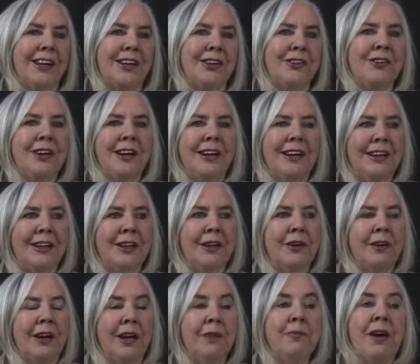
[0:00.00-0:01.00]
Hello,
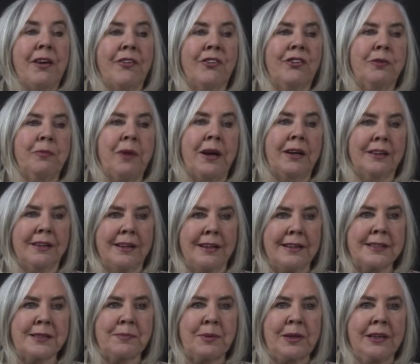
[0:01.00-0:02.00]
uh, I'm Eithne
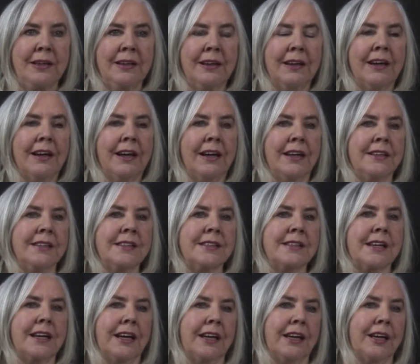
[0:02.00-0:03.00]
McAnespy and
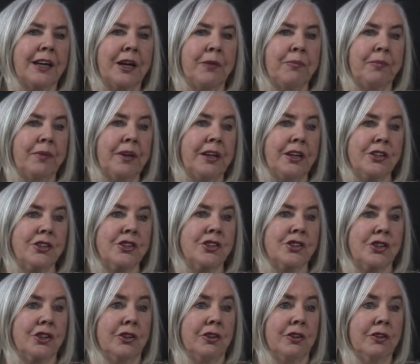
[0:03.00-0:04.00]
I am here to
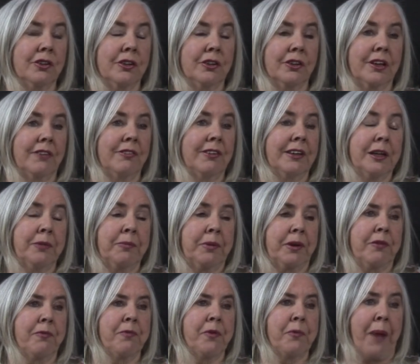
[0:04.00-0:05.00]
talk or give a little bit
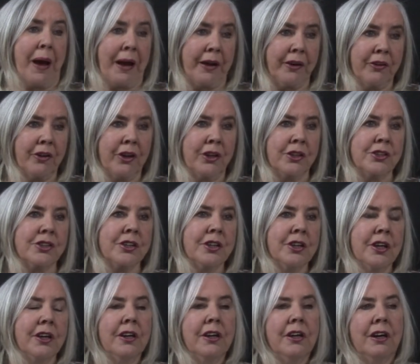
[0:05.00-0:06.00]
of the background
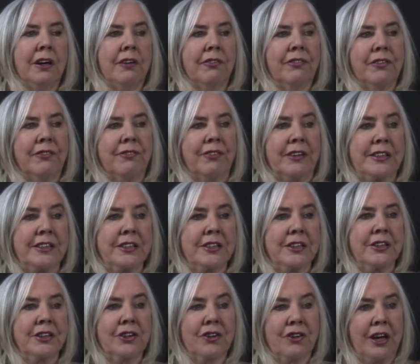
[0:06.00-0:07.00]
of the
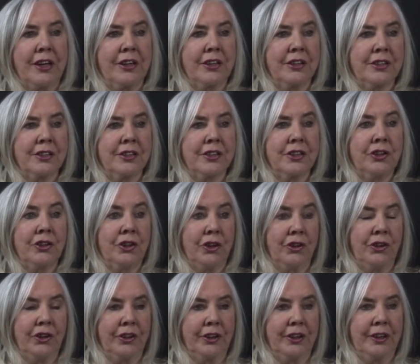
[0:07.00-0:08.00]
Fintona Credit
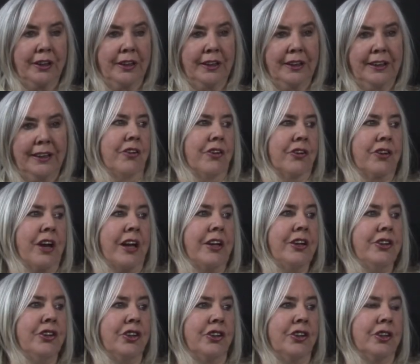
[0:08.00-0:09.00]
Union. The
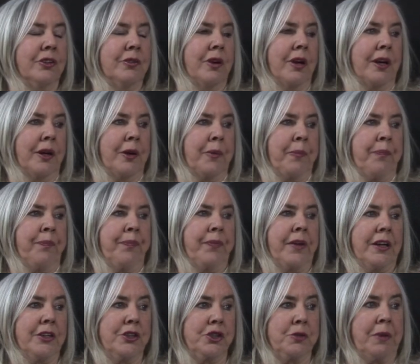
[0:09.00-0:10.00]
credit union, um,
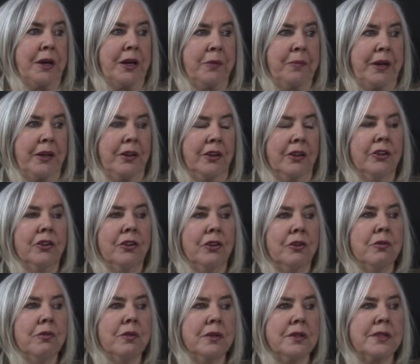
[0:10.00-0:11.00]
as you may or may not know,
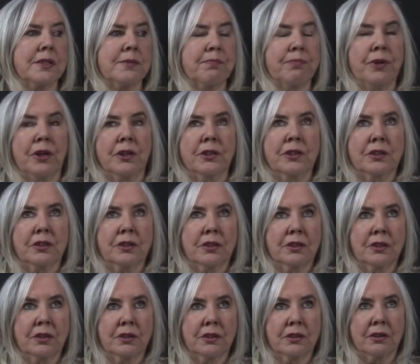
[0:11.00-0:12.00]
was brought
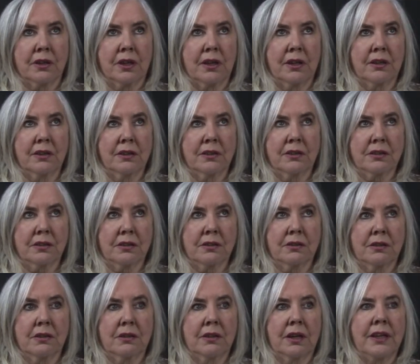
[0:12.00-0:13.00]
to Ireland.
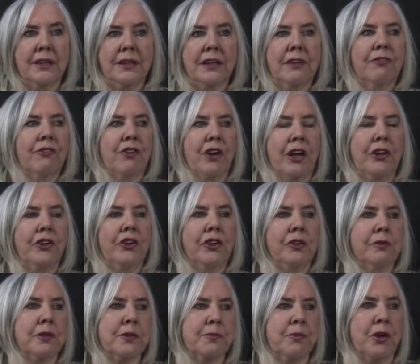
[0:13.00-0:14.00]
The idea of credit
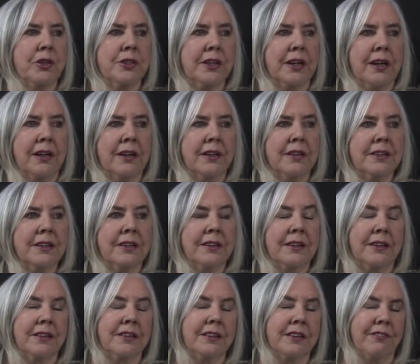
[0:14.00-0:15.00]
union was brought to Ireland in
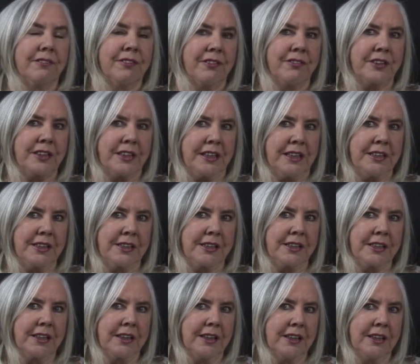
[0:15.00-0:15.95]
1958.